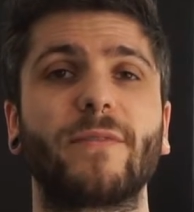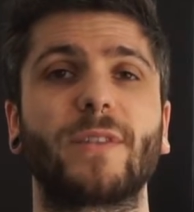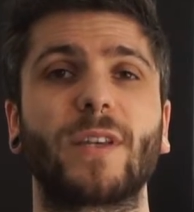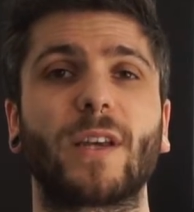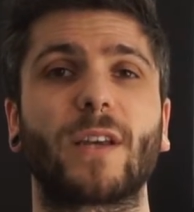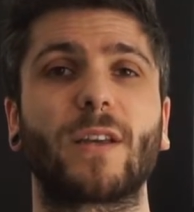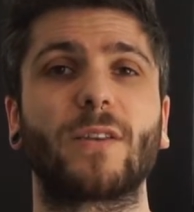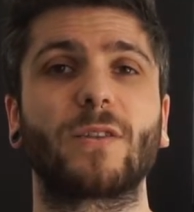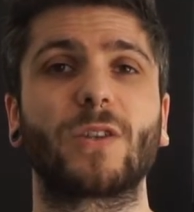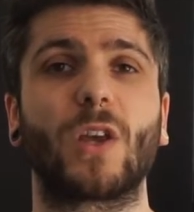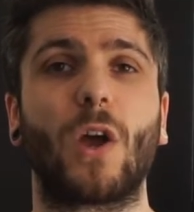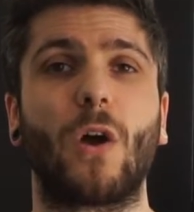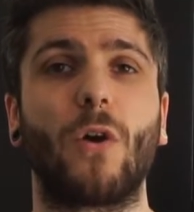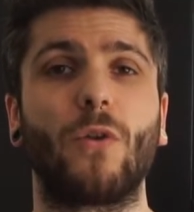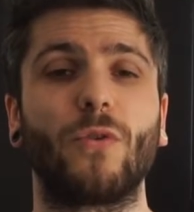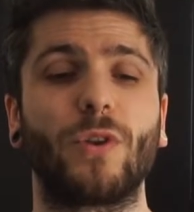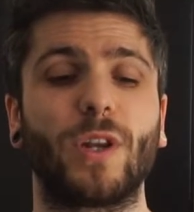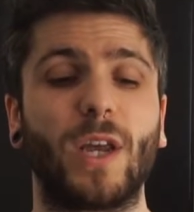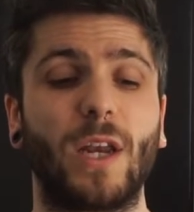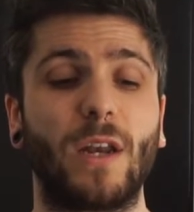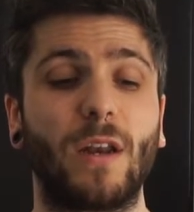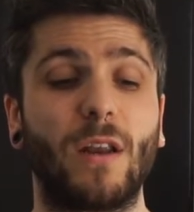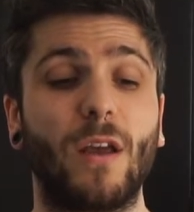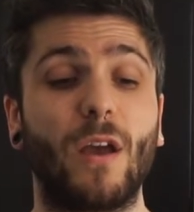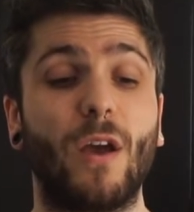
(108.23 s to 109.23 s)
seconds
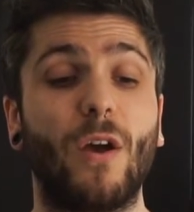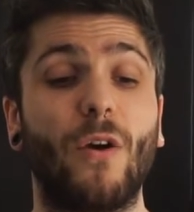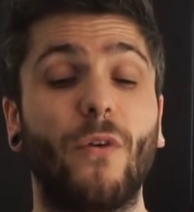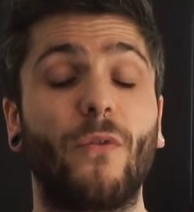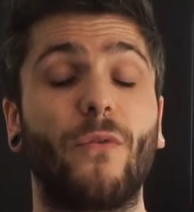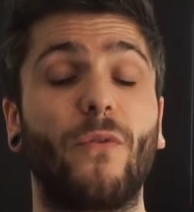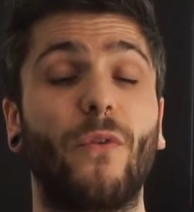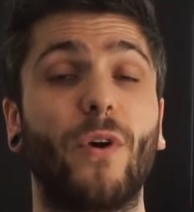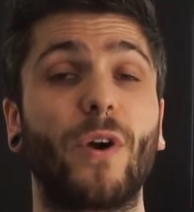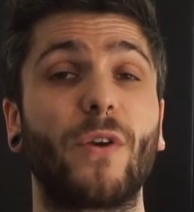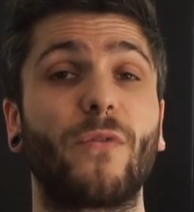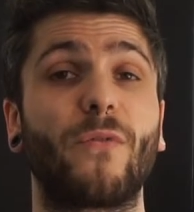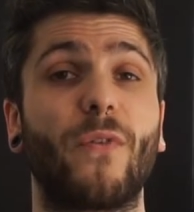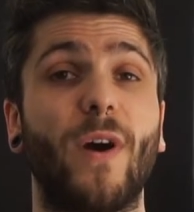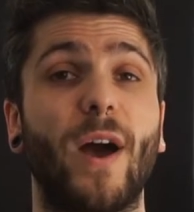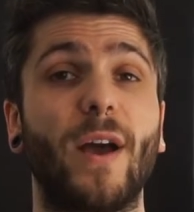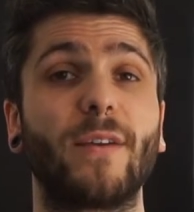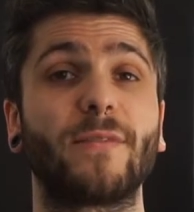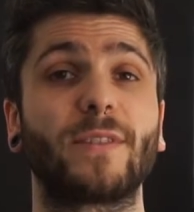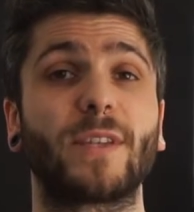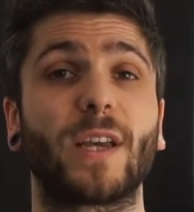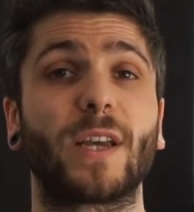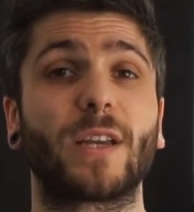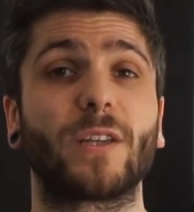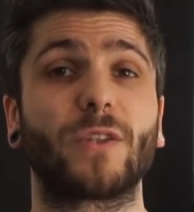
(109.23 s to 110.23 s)
holding,
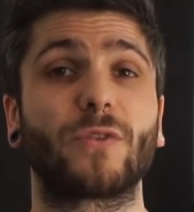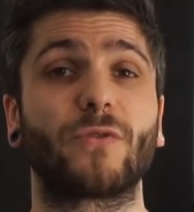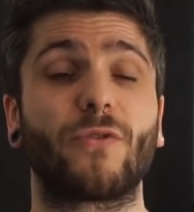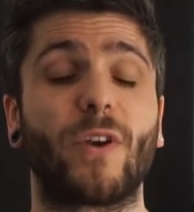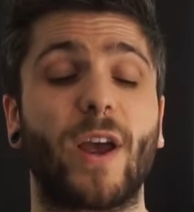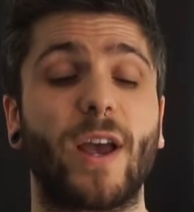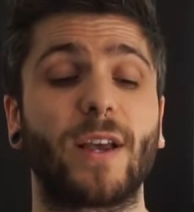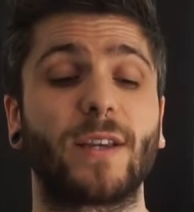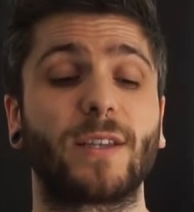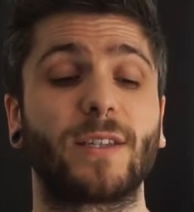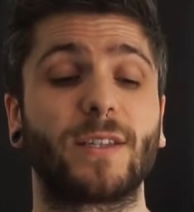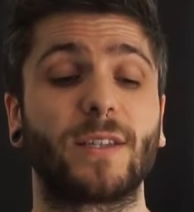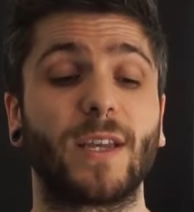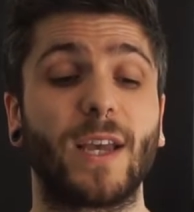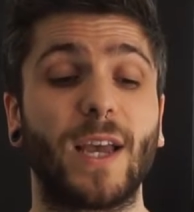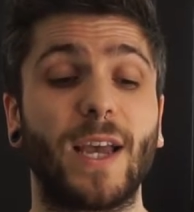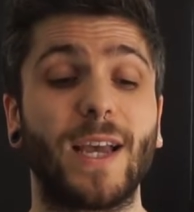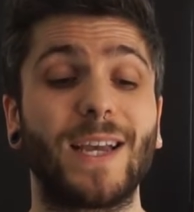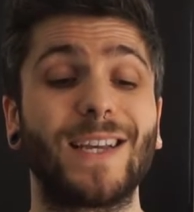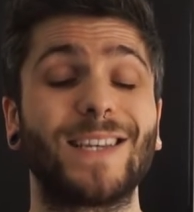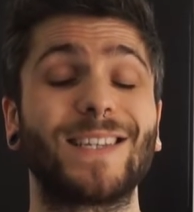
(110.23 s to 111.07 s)
45 seconds rest,